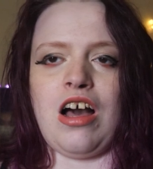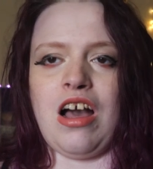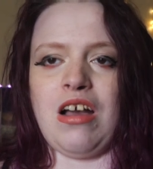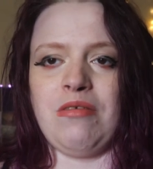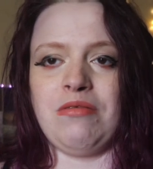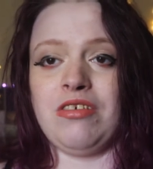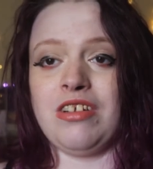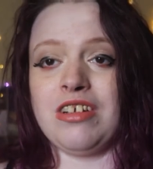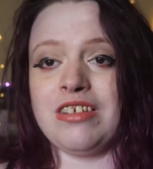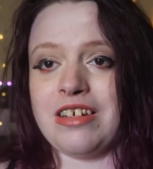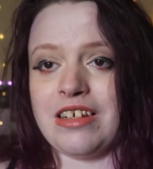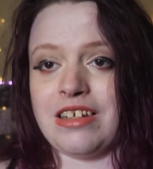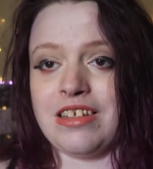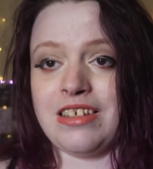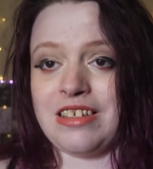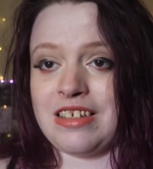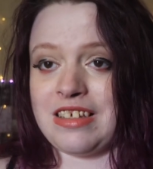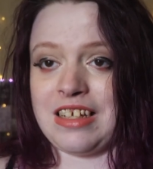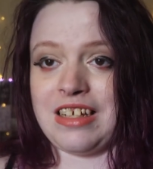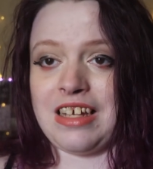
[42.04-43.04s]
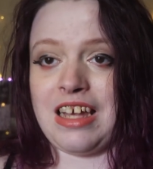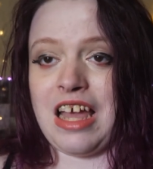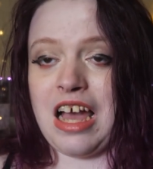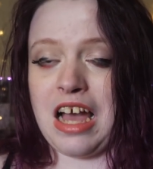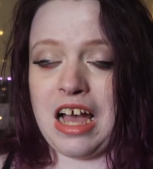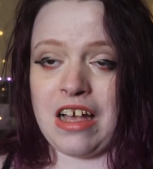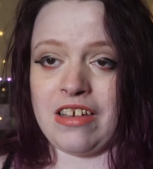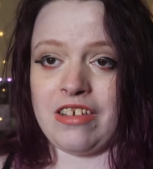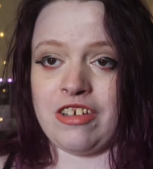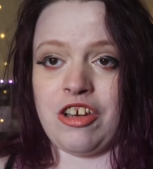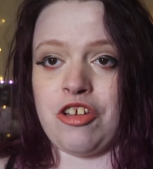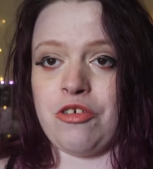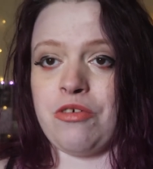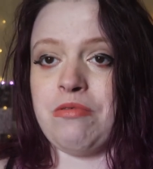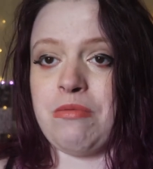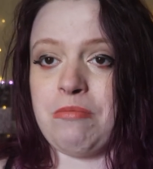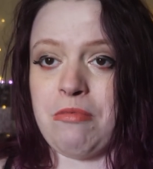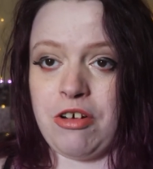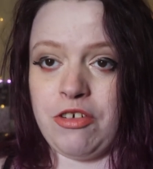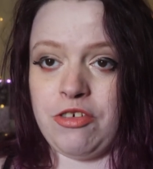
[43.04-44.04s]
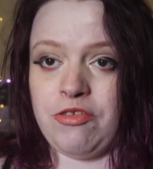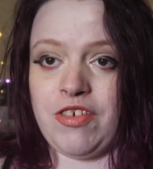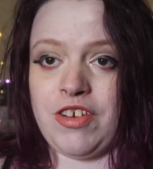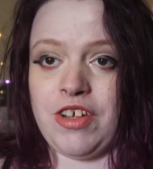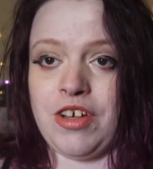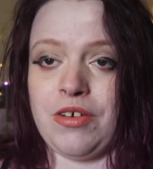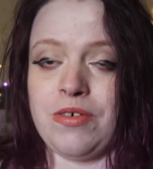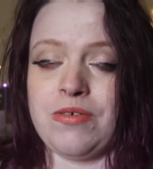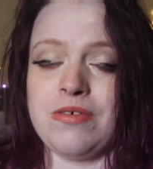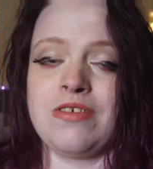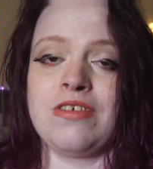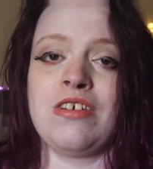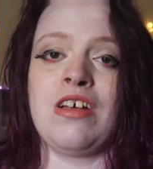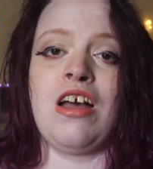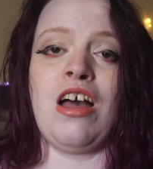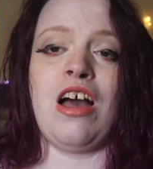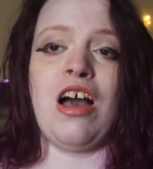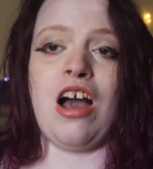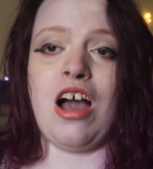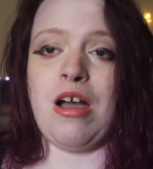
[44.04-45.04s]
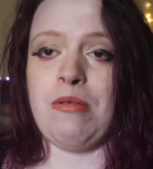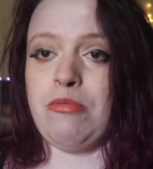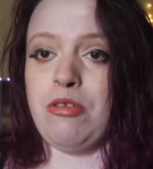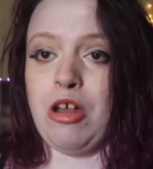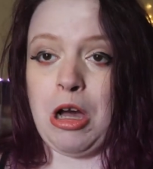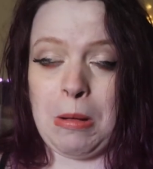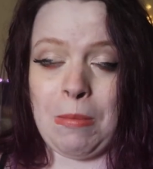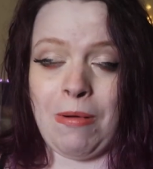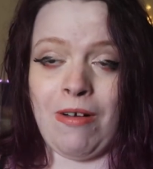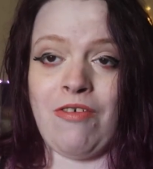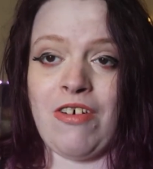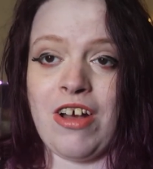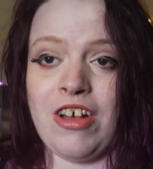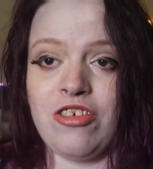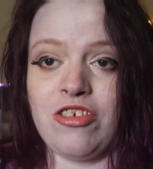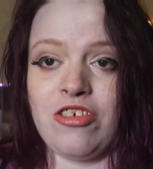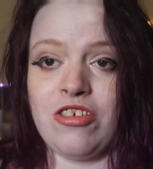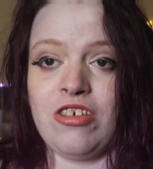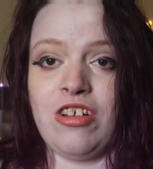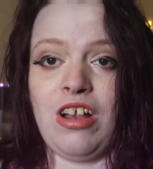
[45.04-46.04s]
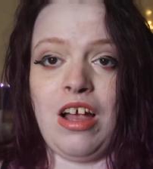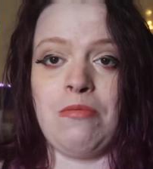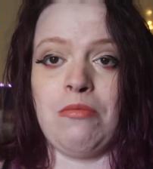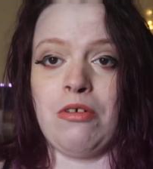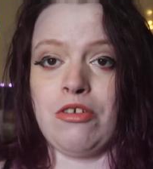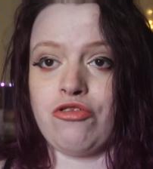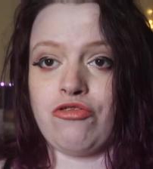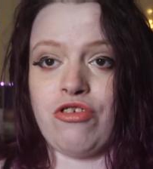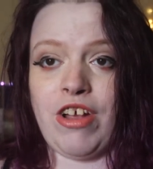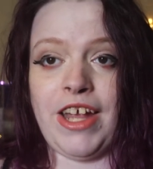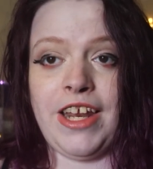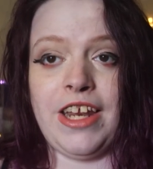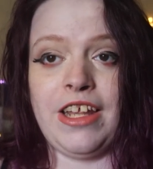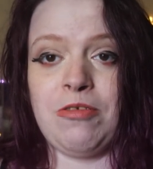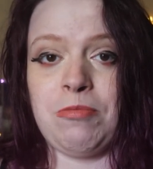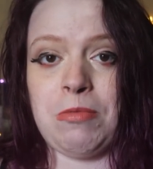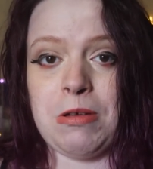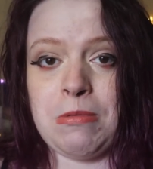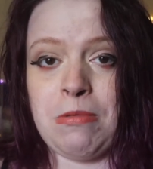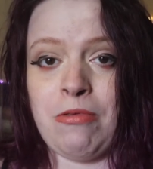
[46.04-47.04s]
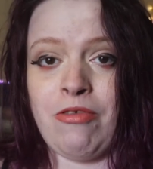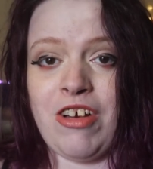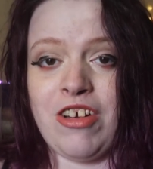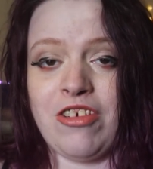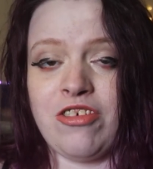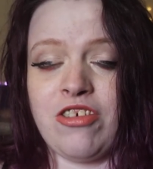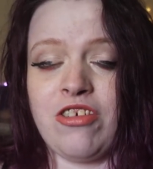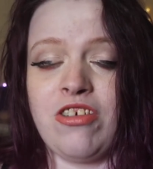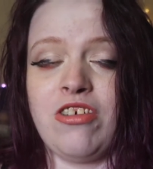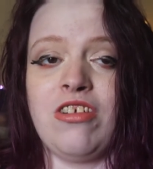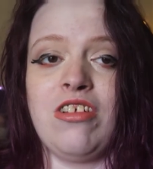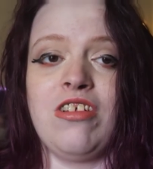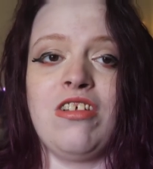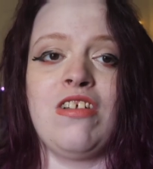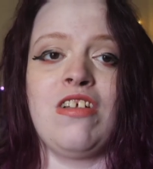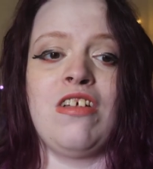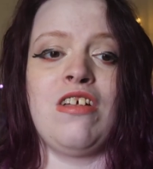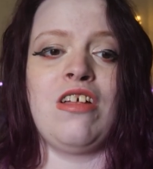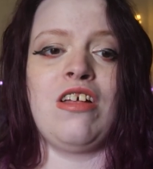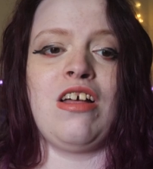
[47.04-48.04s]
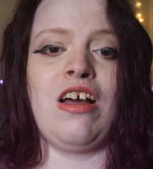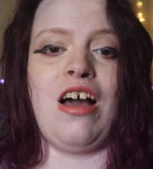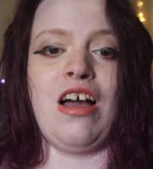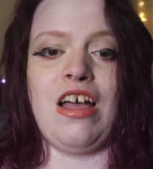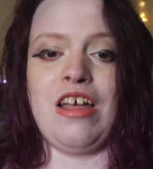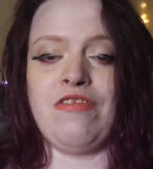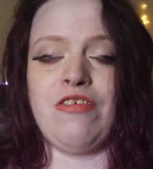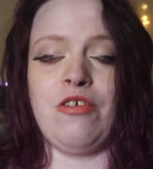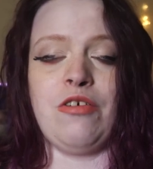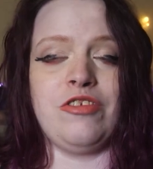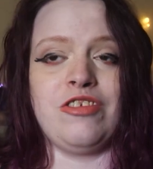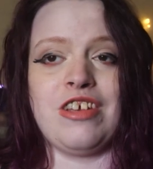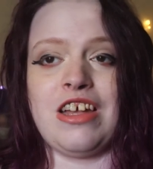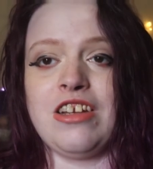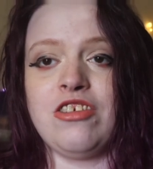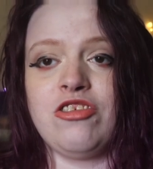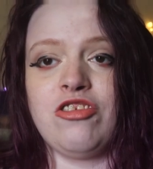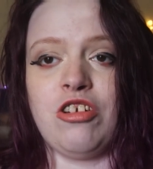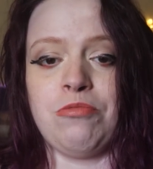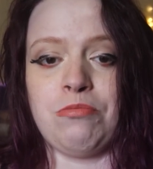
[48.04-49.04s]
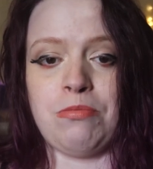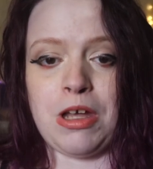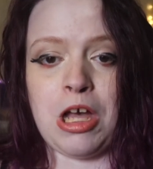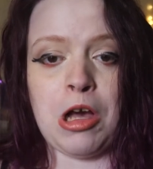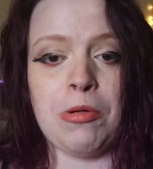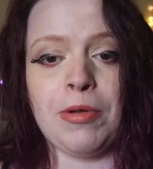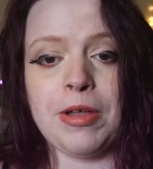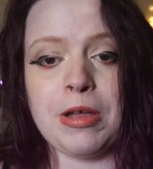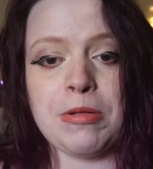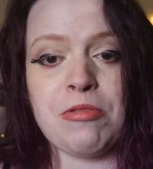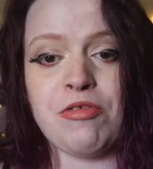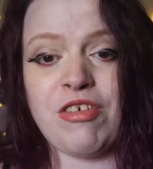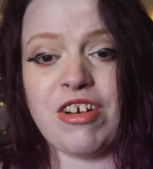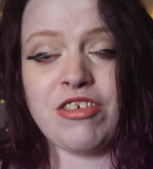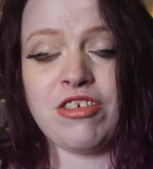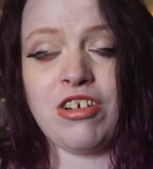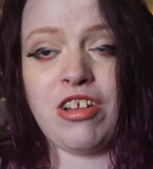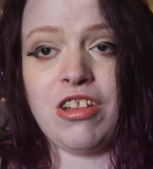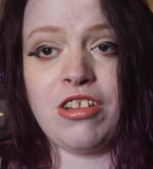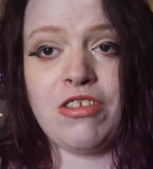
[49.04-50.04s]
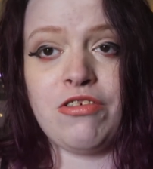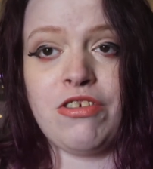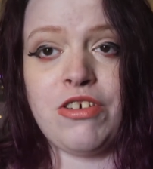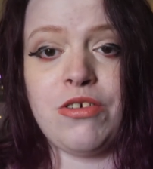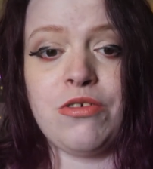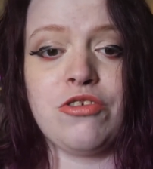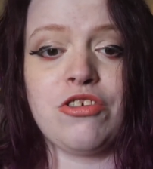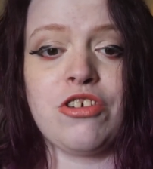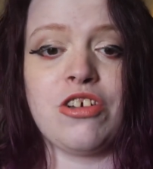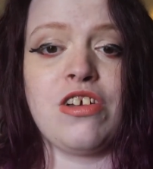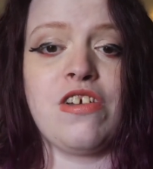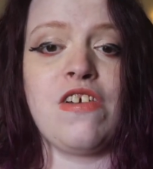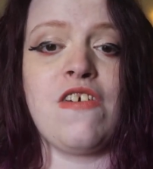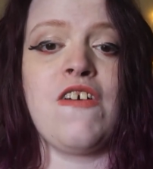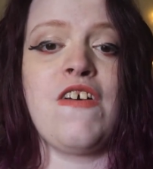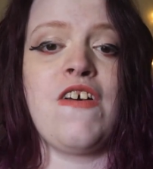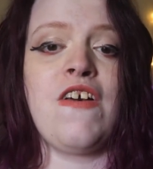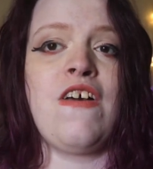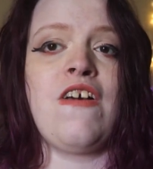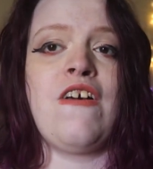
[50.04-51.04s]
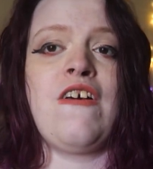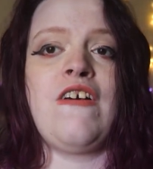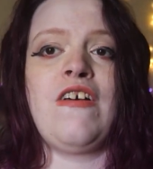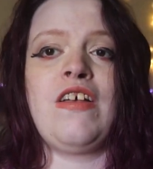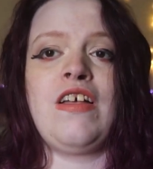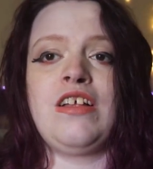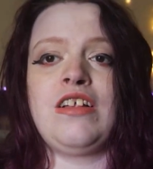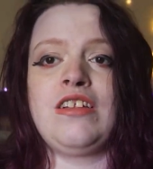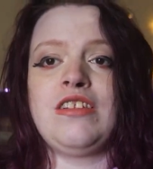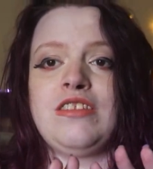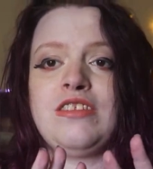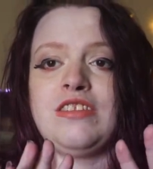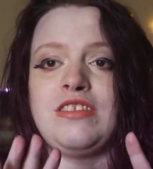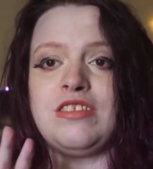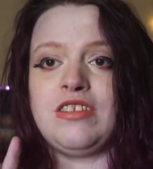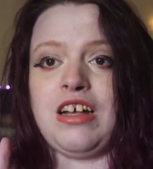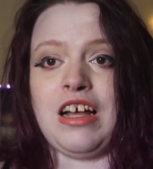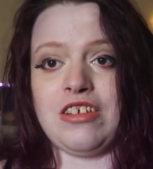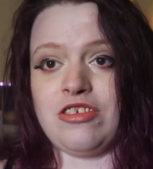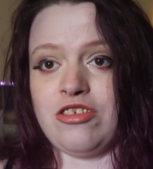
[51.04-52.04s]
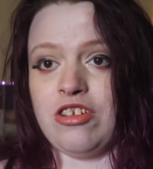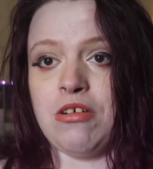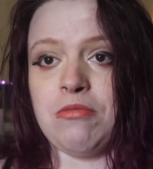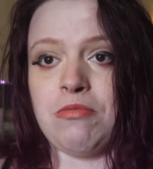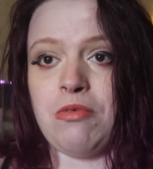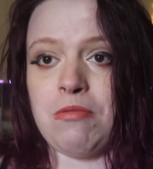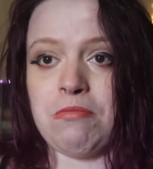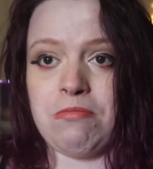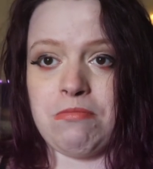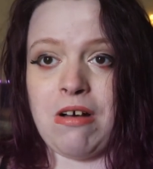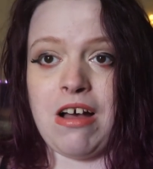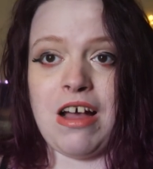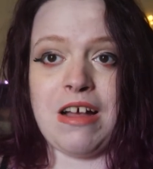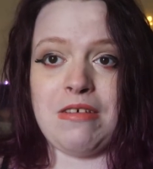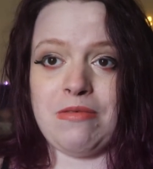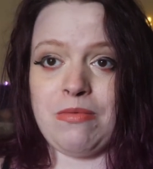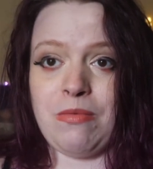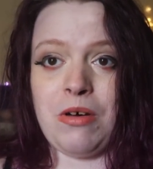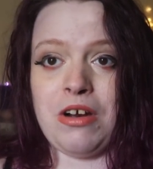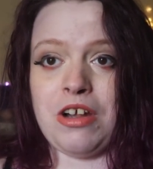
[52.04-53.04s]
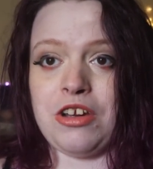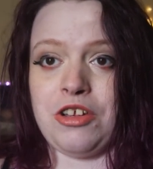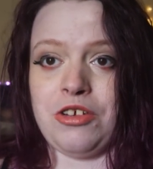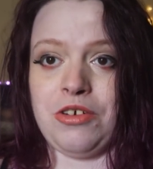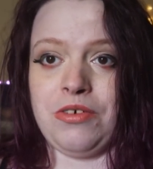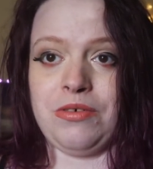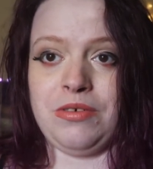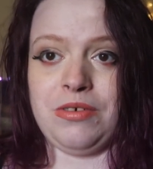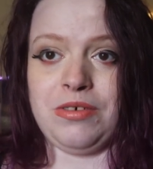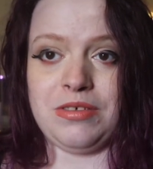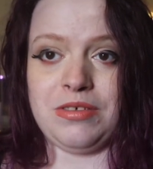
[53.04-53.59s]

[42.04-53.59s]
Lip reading: I'm going to say this as I do in most videos, I'm not a professional, I'm not training to be a professional. I have no intention of becoming a professional in the future. That's not what I do.